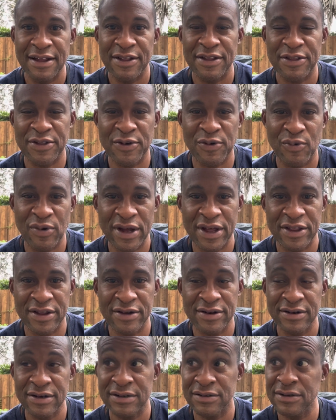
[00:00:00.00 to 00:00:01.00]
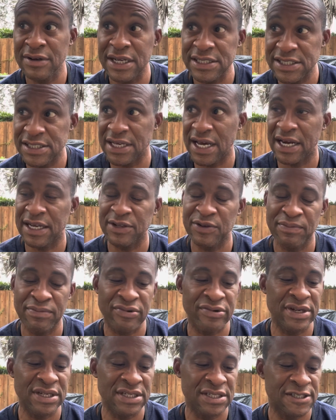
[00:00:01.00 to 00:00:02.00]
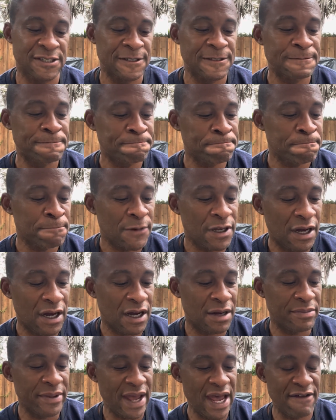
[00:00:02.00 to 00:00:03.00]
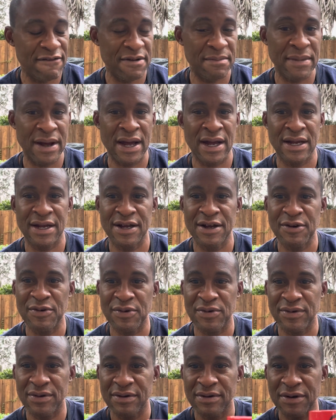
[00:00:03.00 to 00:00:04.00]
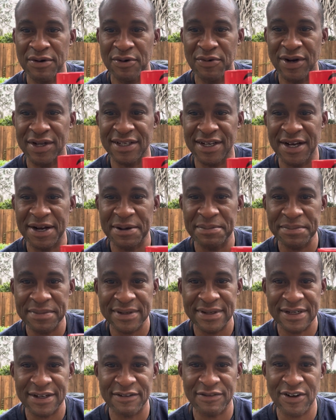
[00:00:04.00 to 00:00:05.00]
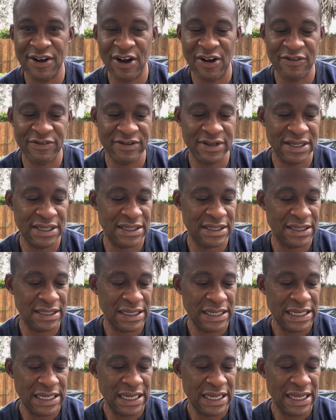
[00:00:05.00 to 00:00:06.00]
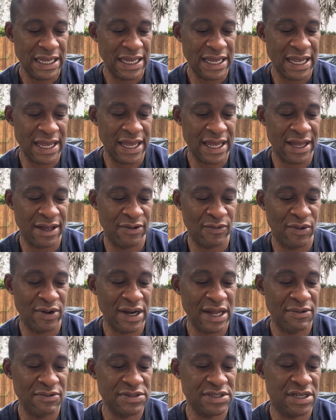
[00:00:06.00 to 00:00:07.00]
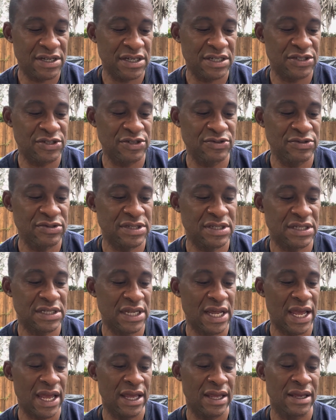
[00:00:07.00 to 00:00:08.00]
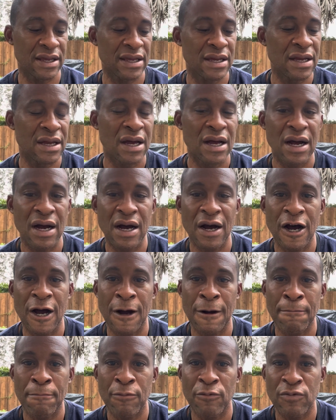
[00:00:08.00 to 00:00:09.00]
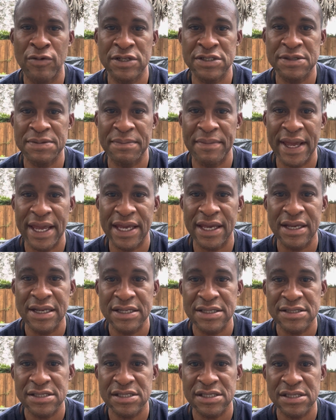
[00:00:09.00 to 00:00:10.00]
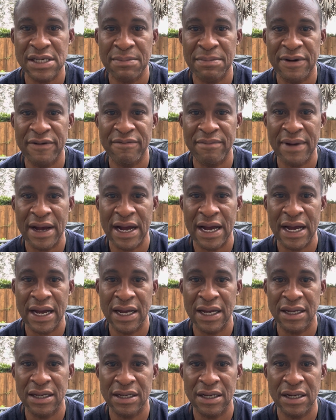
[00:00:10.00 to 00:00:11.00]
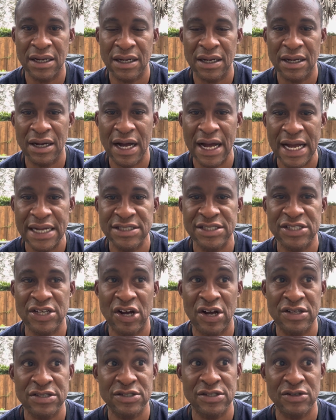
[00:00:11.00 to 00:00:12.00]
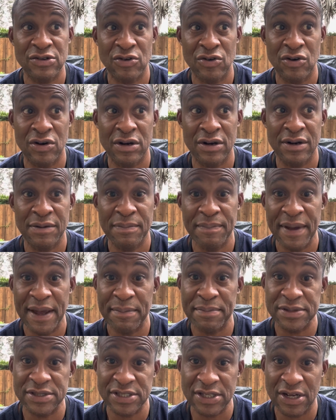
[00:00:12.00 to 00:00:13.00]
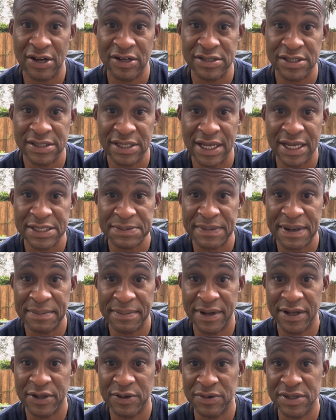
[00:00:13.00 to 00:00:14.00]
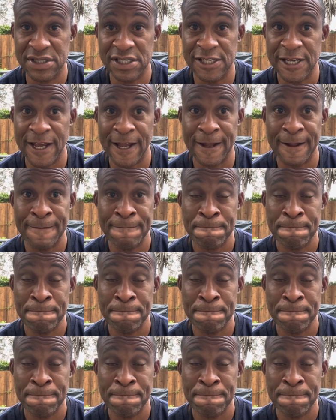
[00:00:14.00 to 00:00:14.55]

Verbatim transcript: the weather. Well, I just got a little breeze uh, having my one cup of coffee. And what I was gonna do today um, was make some of my uh, hot sauce or pepper sauce, as my mother would say.